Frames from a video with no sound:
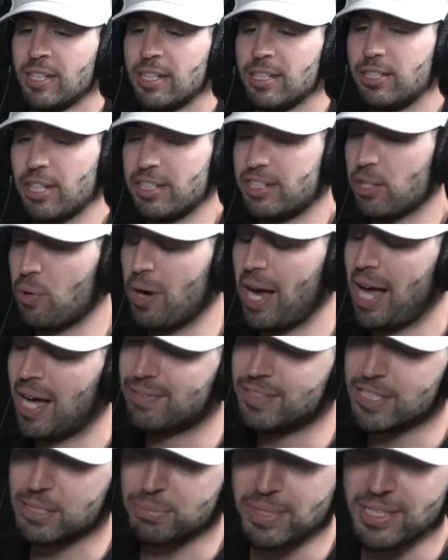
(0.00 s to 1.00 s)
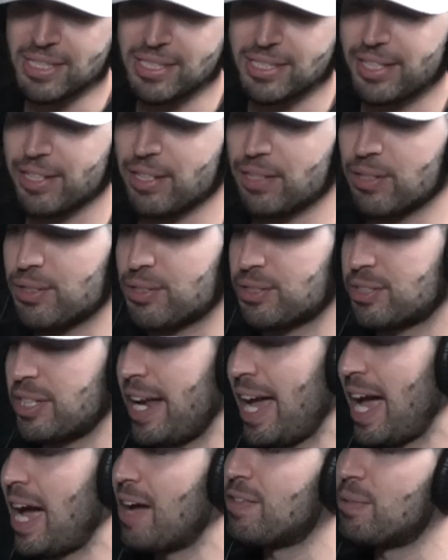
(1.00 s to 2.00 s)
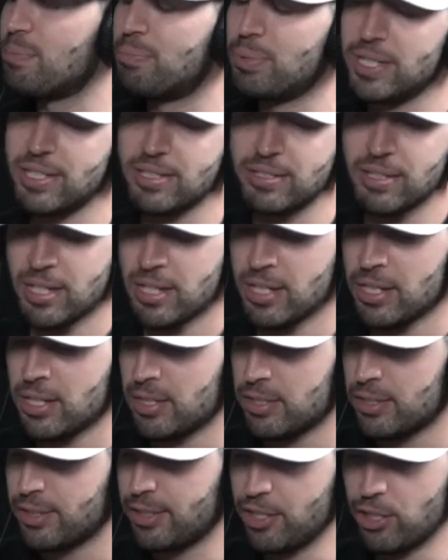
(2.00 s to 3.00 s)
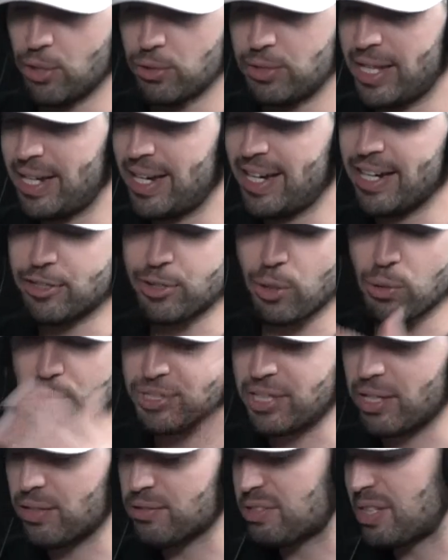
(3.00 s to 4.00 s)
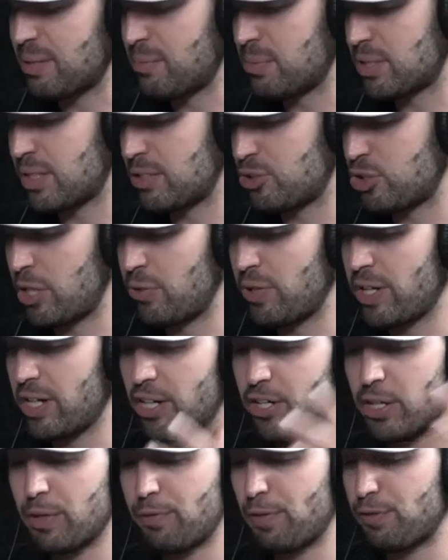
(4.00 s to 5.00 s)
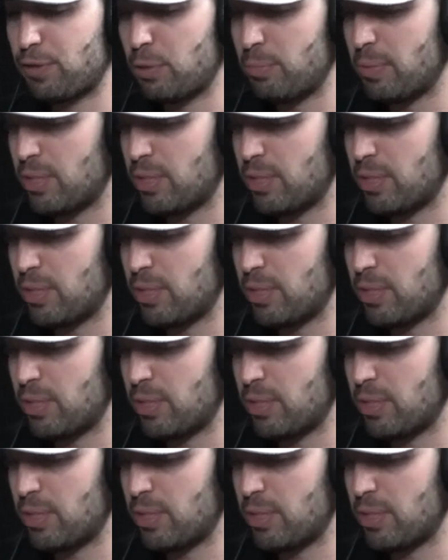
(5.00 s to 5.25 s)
they don't have this many skills. They haven't been, they didn't grow sales teams and generate $150